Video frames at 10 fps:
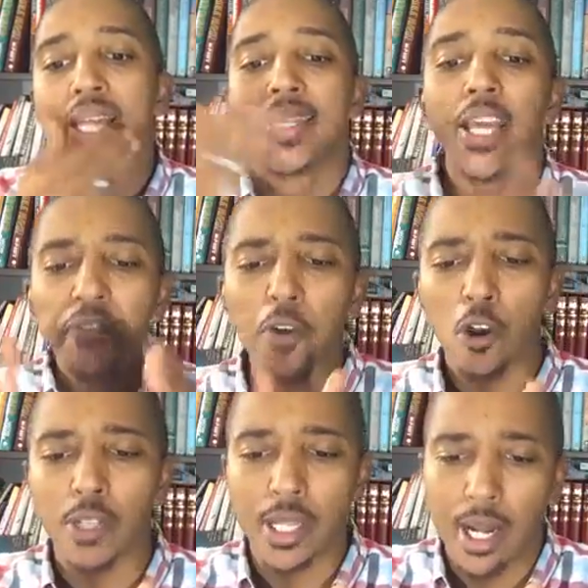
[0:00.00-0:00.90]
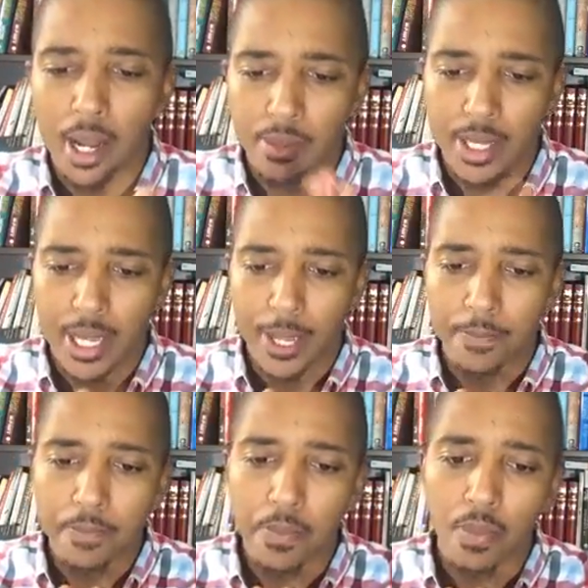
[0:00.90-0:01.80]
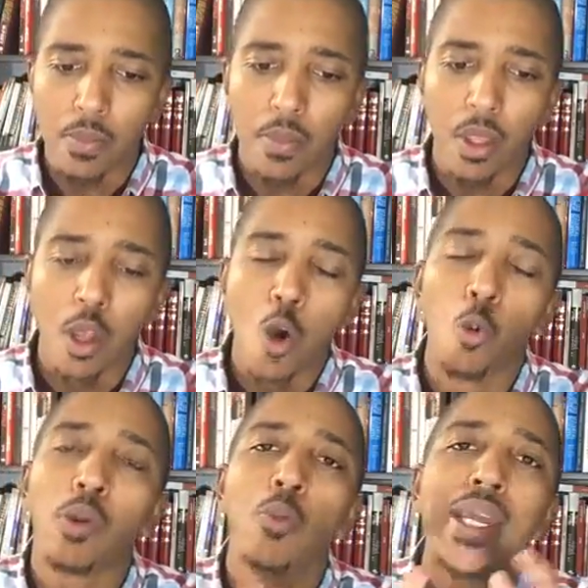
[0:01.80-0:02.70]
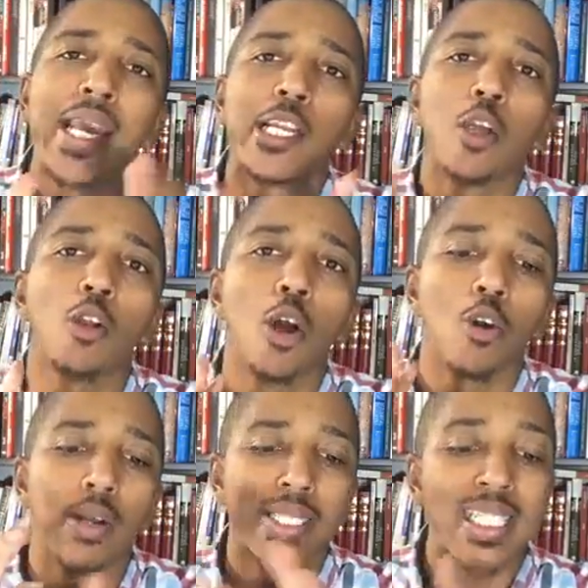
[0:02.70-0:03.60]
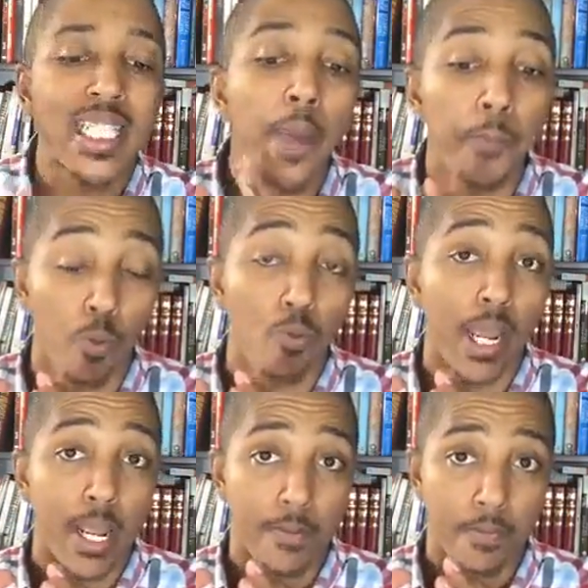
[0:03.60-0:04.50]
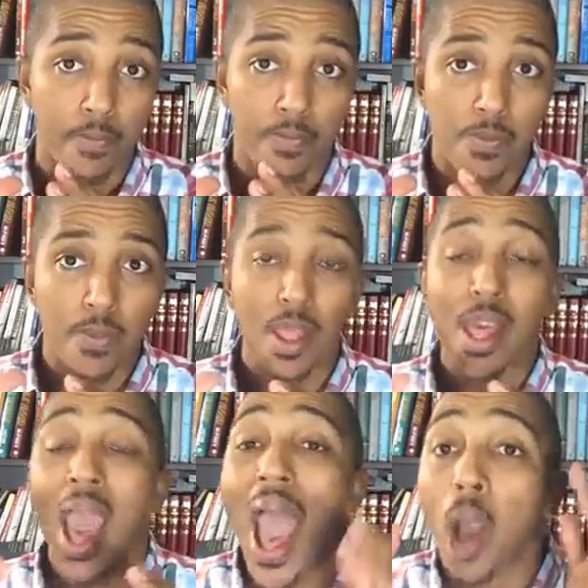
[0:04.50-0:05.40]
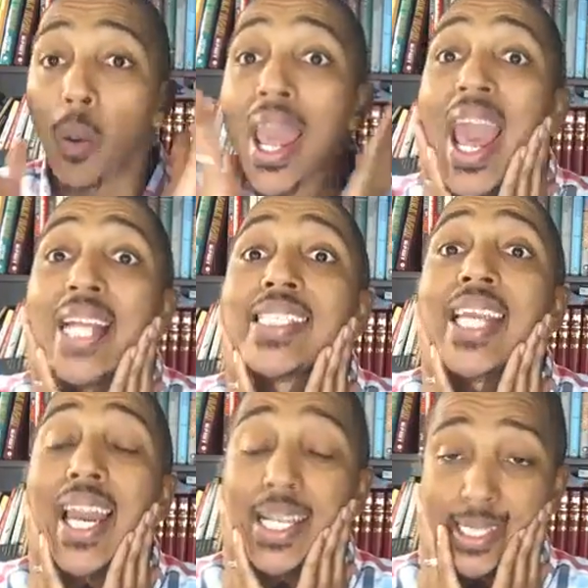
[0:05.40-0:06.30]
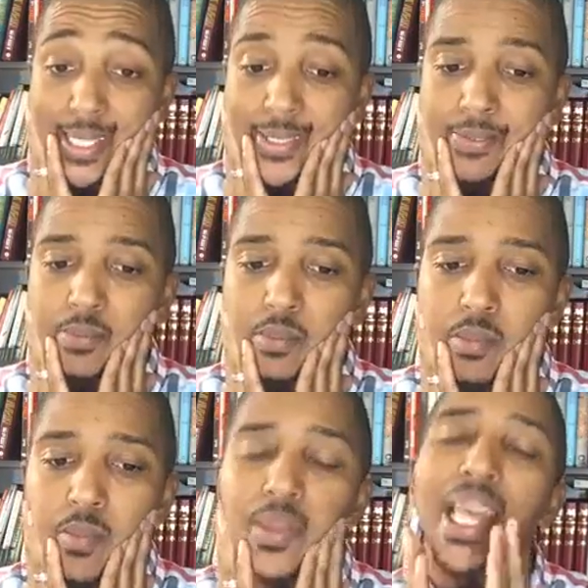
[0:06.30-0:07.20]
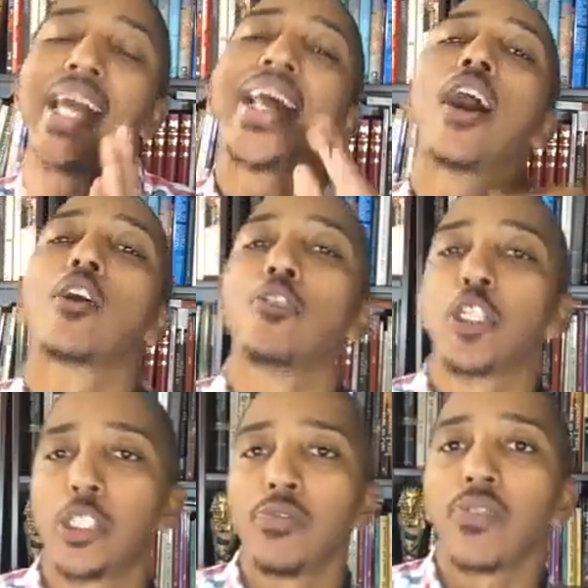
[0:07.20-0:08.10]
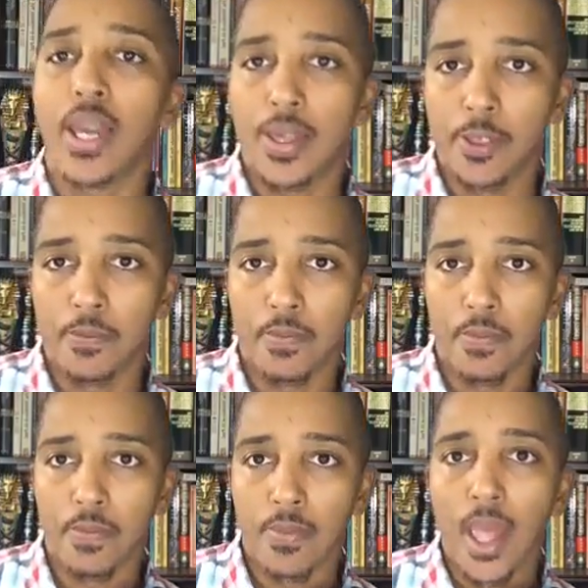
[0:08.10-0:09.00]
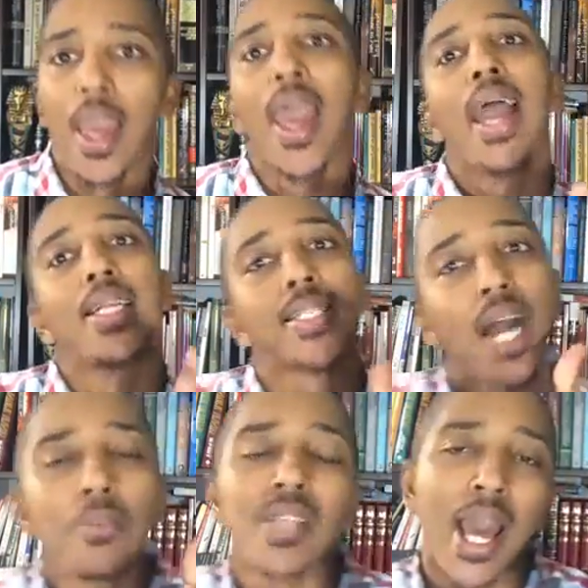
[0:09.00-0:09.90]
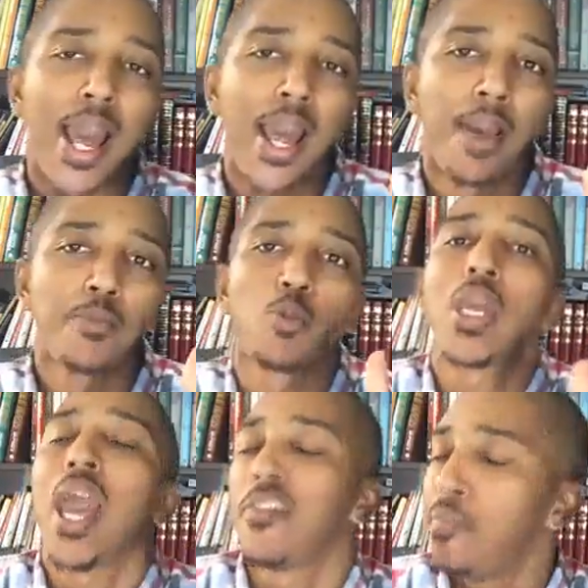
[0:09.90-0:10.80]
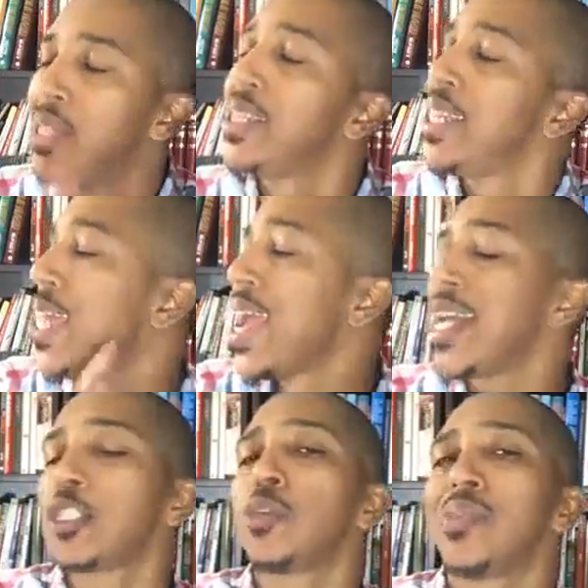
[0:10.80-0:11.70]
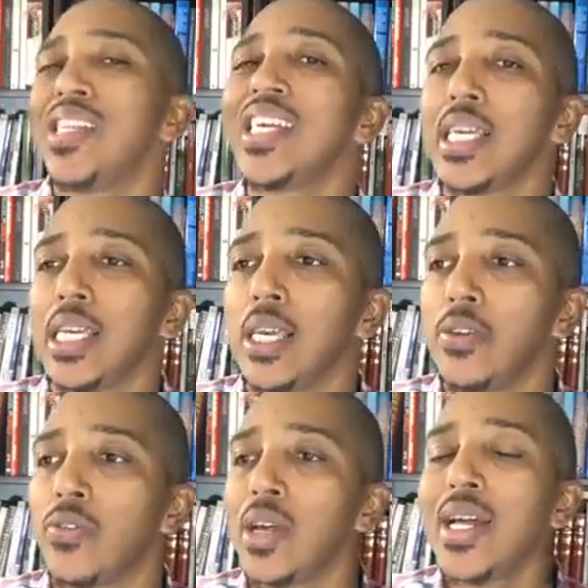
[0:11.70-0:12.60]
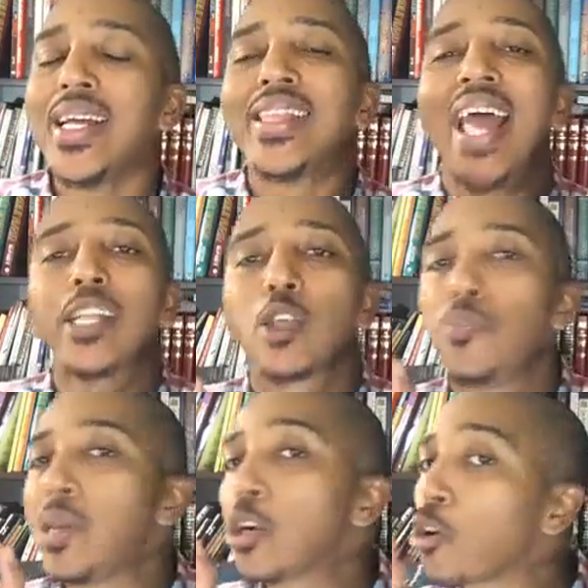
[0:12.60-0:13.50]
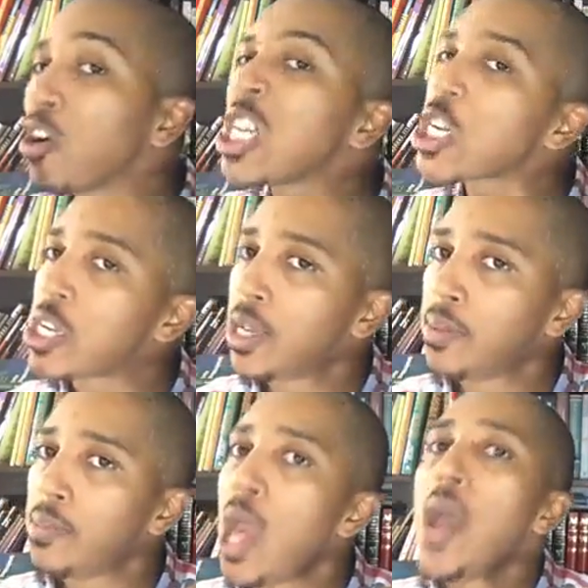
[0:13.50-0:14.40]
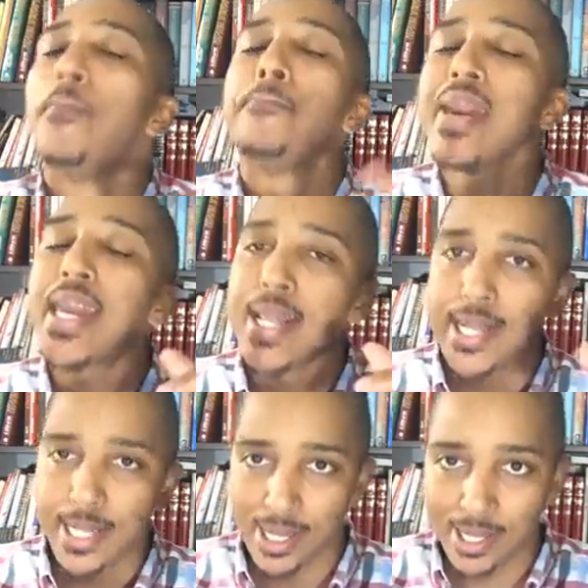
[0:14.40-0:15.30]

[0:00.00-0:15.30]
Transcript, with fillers: Difficulty comes then when we can no longer separate our education and our Christian faith. And sometimes we have been led to believe that to be Christian means to